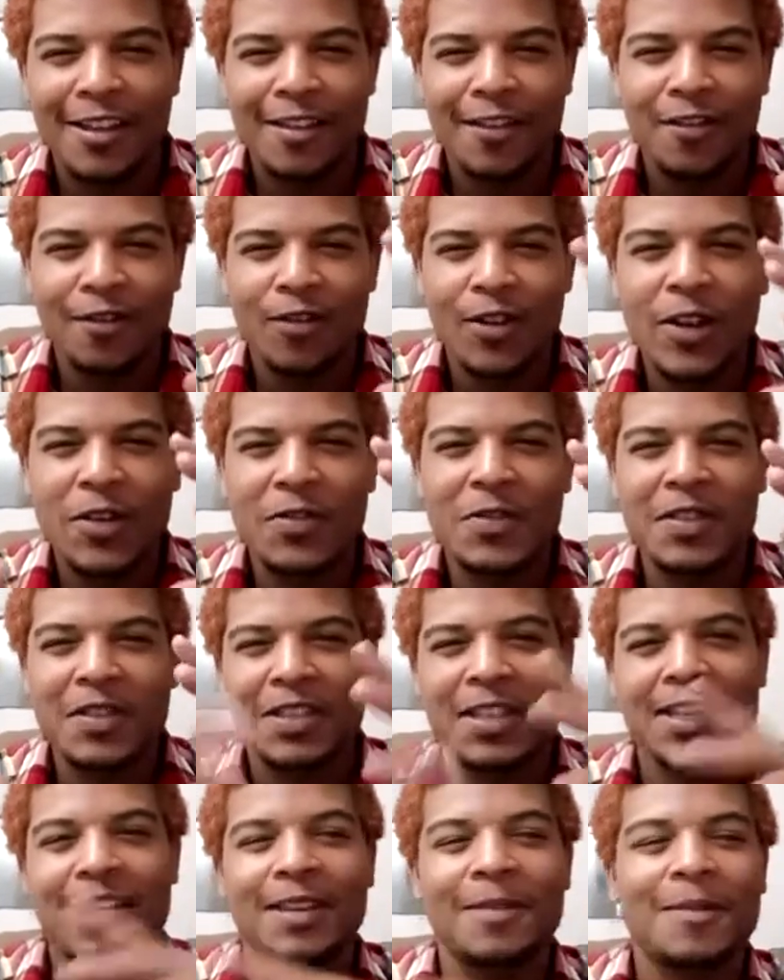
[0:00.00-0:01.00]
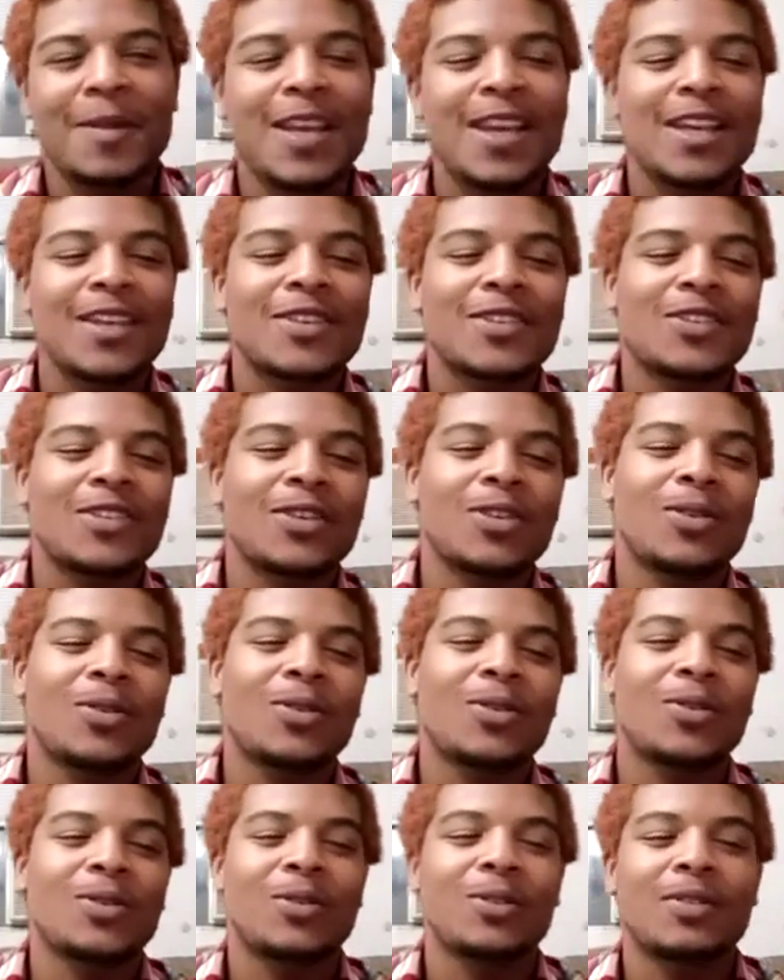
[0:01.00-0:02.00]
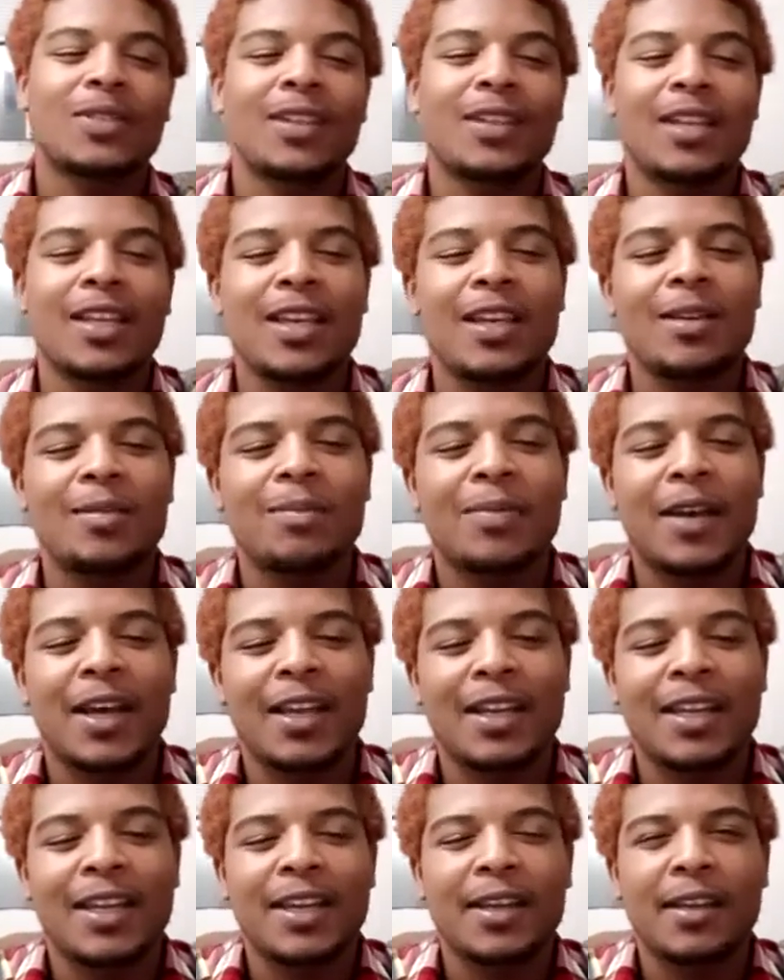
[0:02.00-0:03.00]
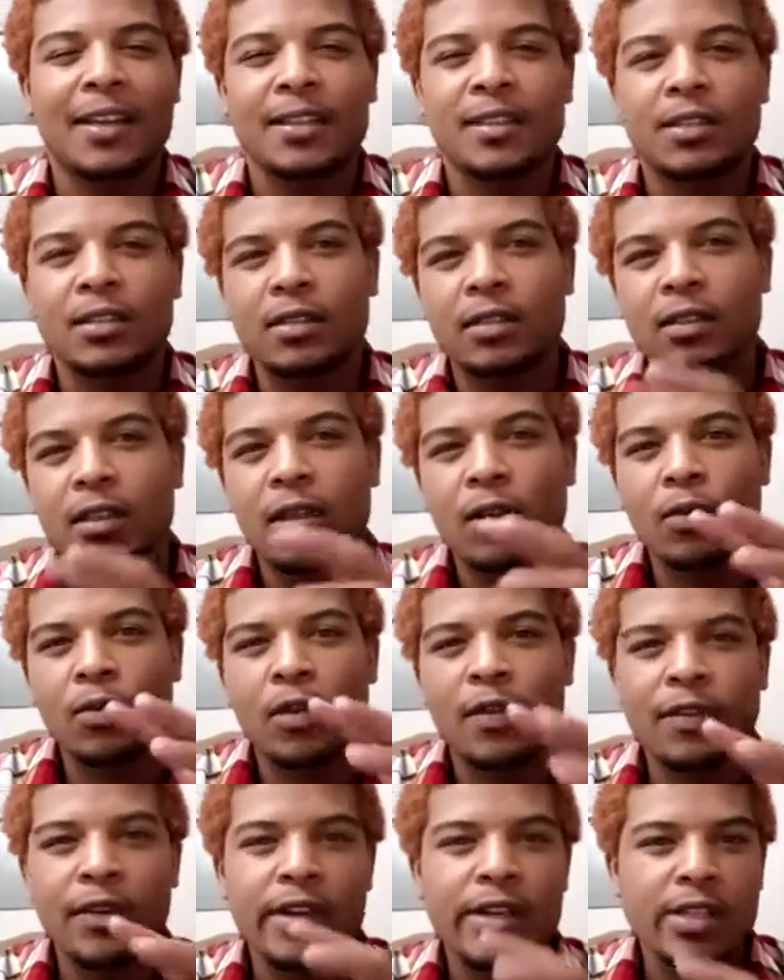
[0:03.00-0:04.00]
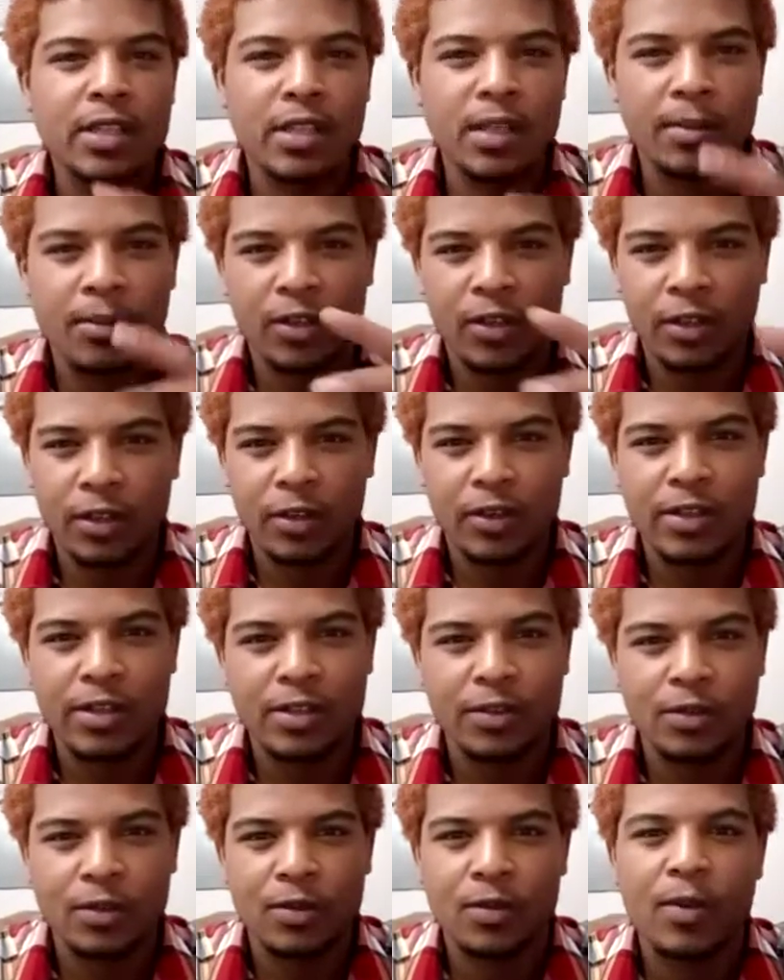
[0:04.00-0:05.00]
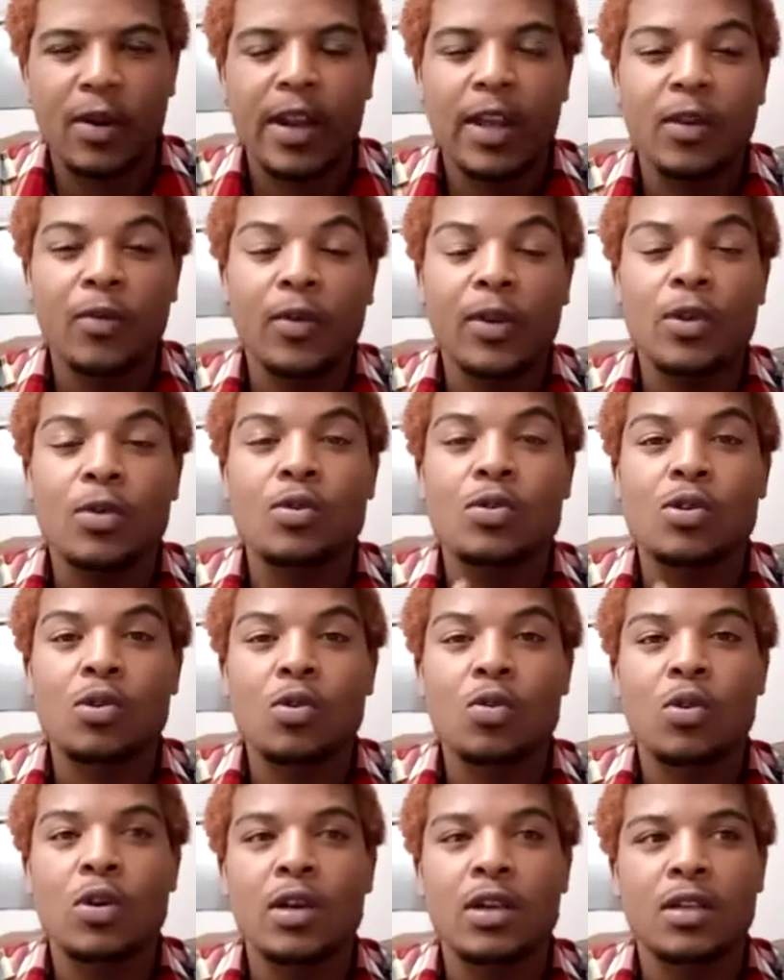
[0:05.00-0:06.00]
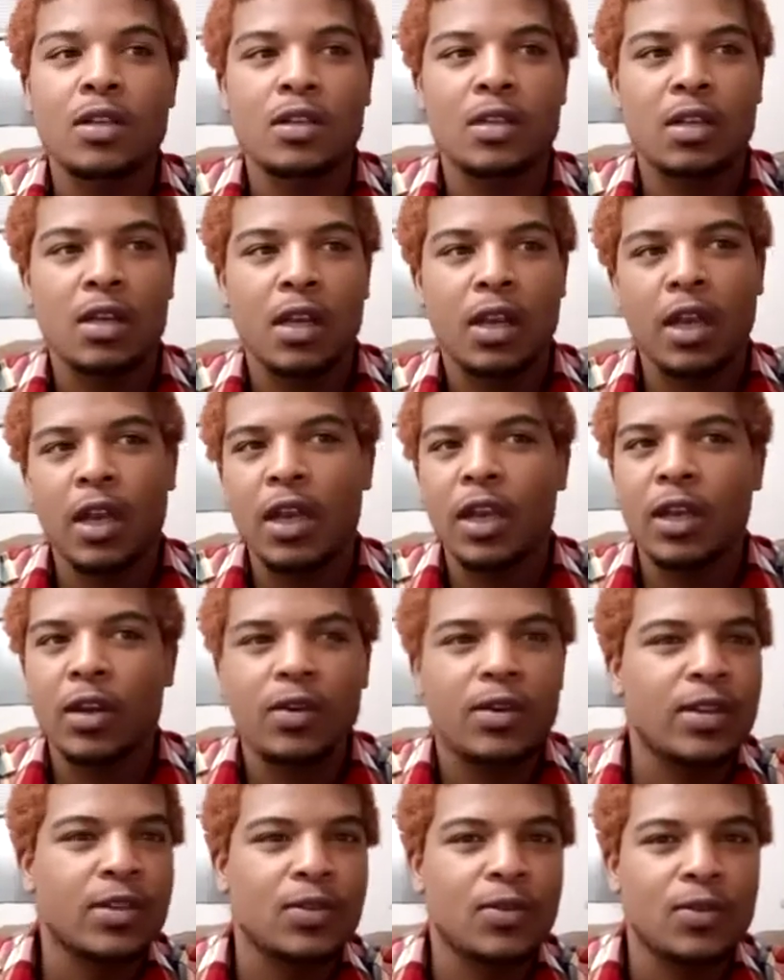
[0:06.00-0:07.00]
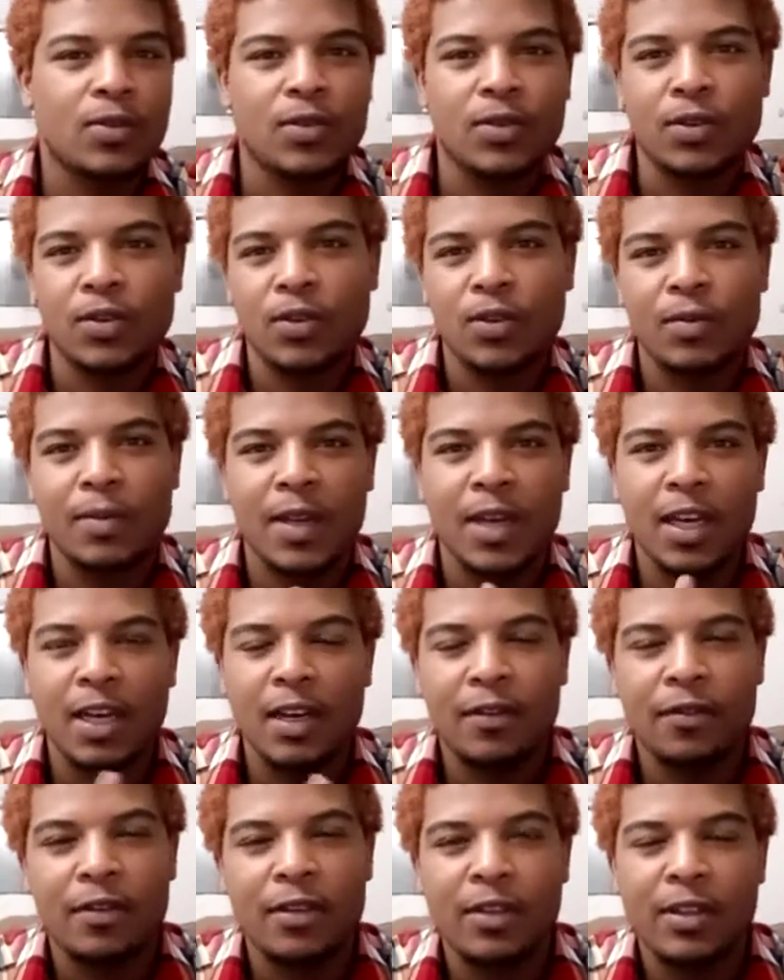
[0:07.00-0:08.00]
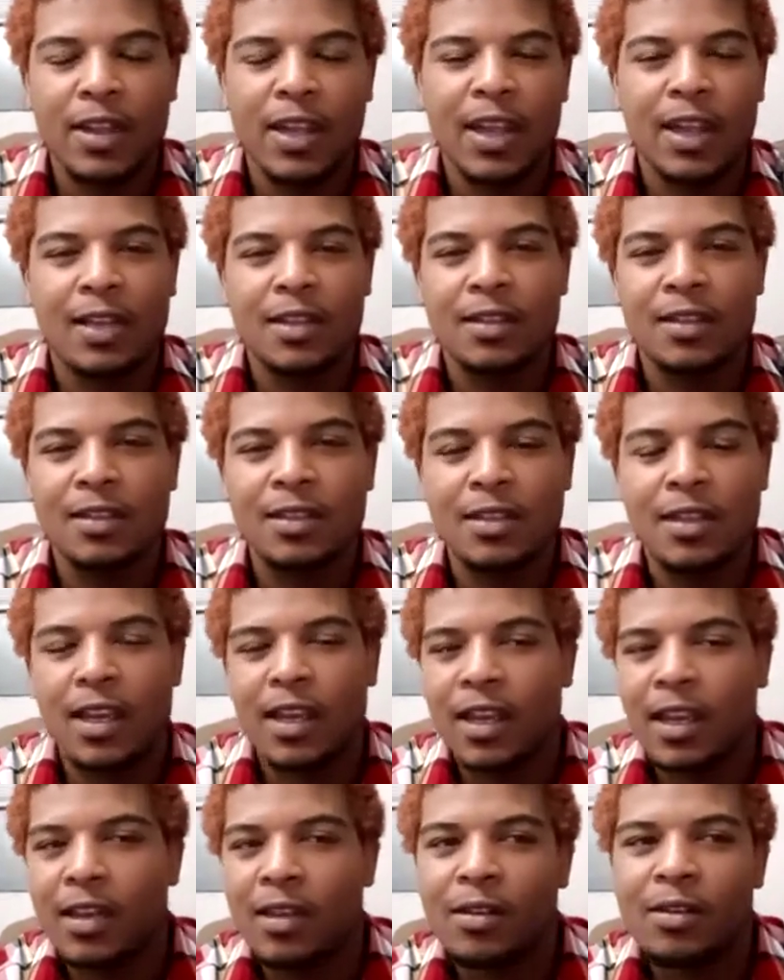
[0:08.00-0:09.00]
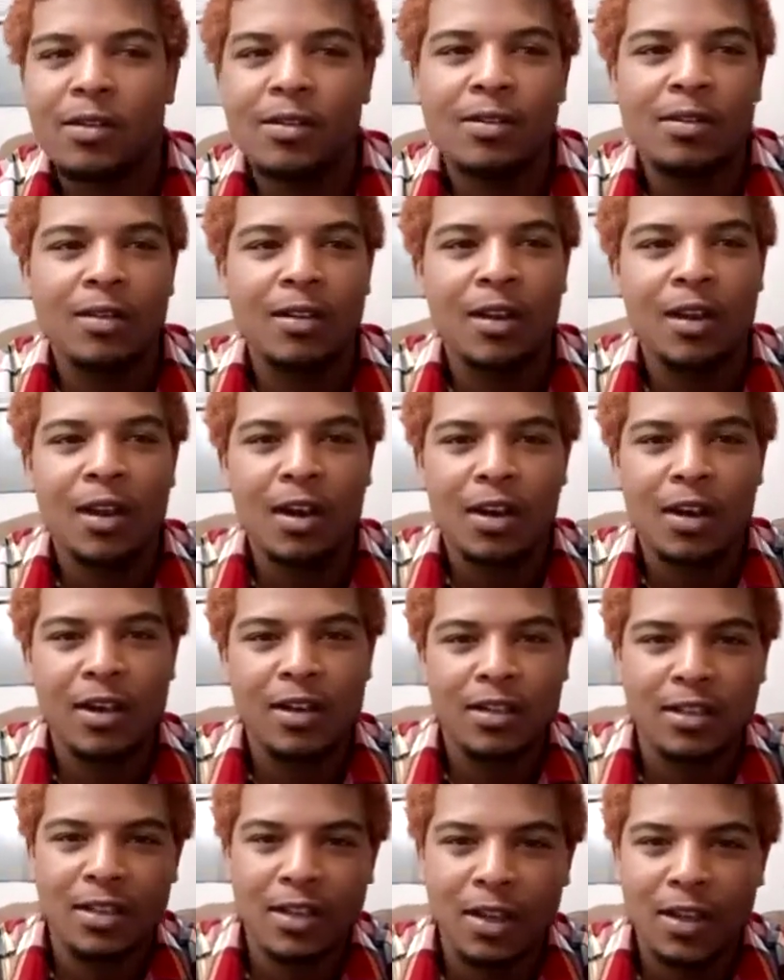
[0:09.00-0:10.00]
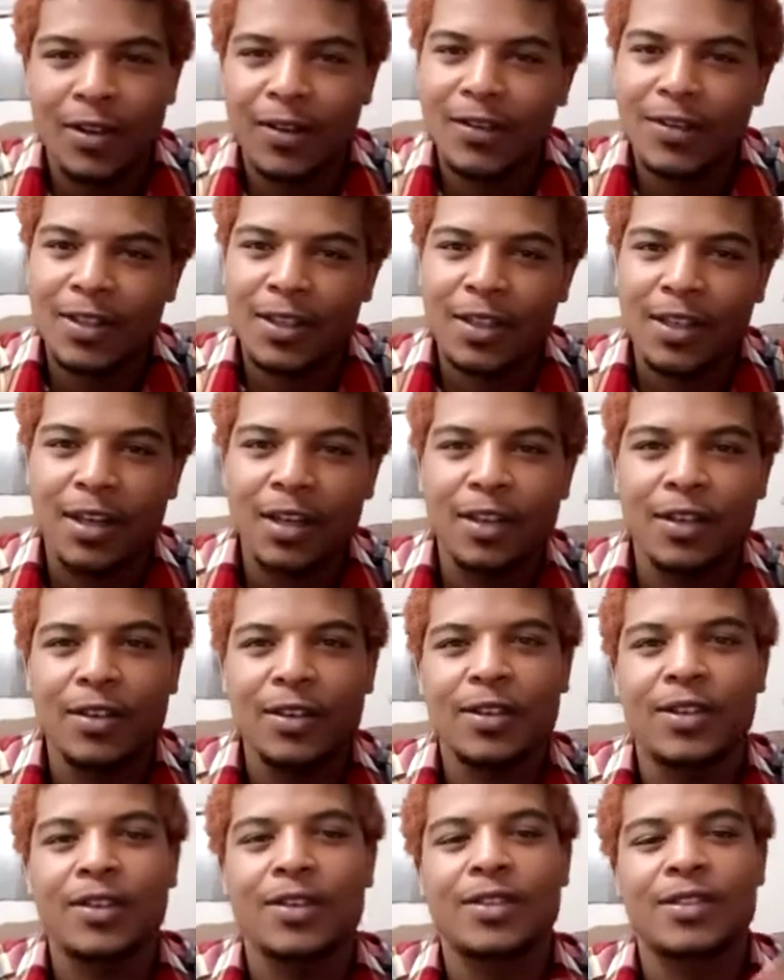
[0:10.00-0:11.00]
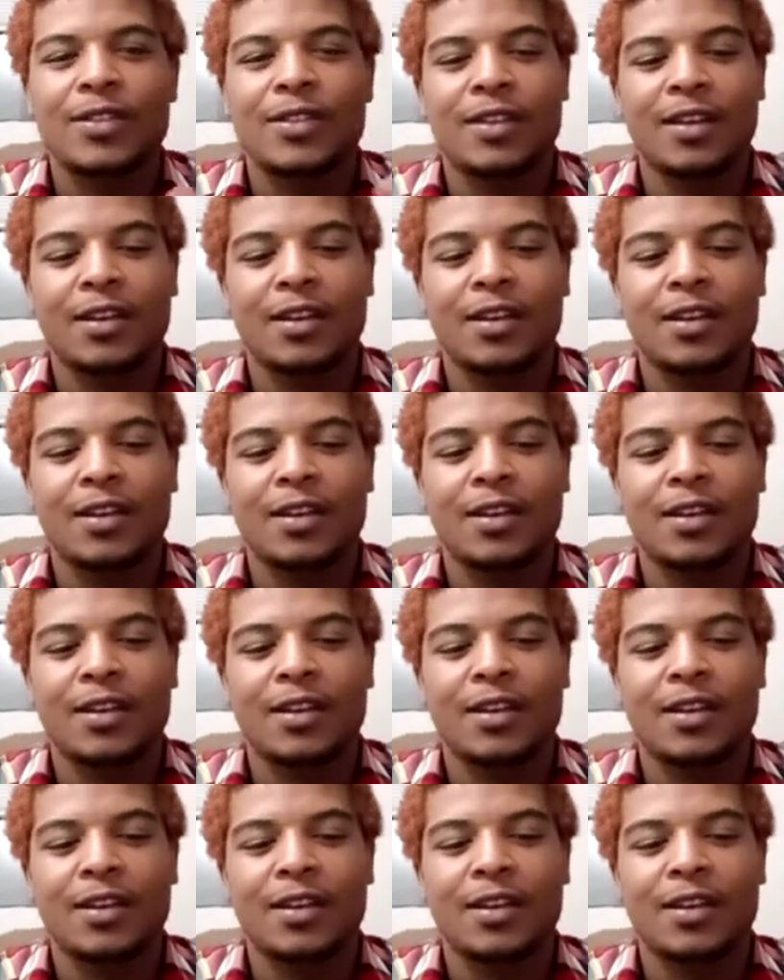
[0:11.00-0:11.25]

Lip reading: frequency. So the thing about it is we're very similar to crystals, right? We use quartz and crystals to do many different things, to heal ourselves and others,